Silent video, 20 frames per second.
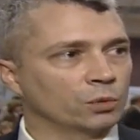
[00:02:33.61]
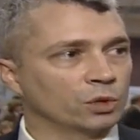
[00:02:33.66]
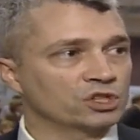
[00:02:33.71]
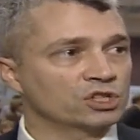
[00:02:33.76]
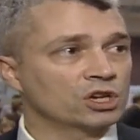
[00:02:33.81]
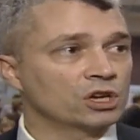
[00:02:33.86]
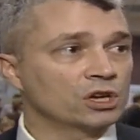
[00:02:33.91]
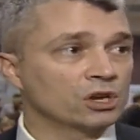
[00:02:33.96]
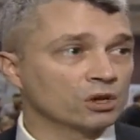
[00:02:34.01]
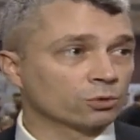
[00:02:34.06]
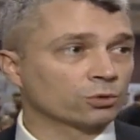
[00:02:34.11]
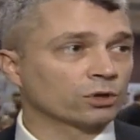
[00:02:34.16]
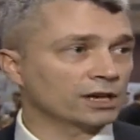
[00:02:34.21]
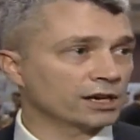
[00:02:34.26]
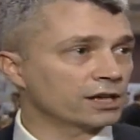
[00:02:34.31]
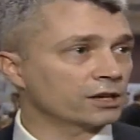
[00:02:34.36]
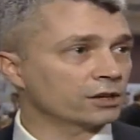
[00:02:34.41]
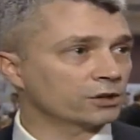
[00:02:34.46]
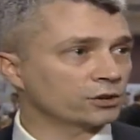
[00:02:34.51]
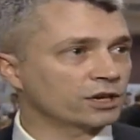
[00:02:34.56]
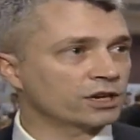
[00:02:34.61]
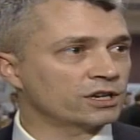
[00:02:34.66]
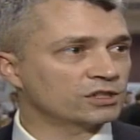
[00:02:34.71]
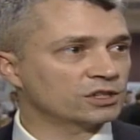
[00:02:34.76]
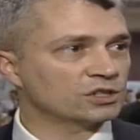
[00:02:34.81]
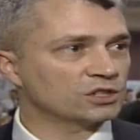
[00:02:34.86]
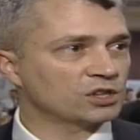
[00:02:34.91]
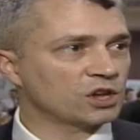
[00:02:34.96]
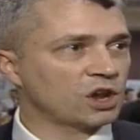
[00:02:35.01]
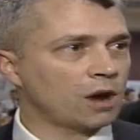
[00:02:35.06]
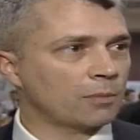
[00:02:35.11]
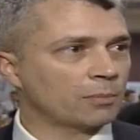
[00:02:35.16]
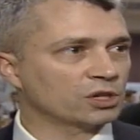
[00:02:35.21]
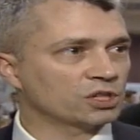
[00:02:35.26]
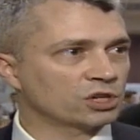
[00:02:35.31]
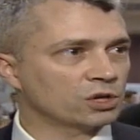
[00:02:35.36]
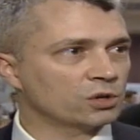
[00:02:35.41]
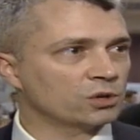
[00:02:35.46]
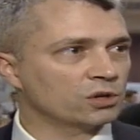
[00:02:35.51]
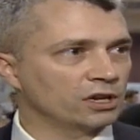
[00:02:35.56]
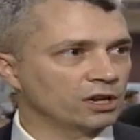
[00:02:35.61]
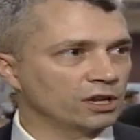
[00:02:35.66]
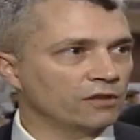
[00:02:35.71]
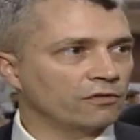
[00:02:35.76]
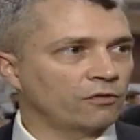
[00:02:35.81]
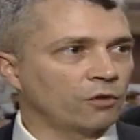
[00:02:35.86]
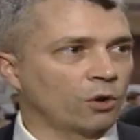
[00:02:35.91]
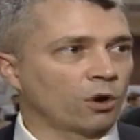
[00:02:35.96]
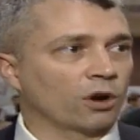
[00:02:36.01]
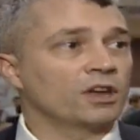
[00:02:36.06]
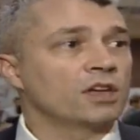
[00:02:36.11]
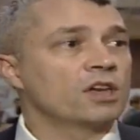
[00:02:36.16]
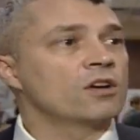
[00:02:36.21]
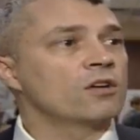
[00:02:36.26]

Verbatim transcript: which really increases the opportunity for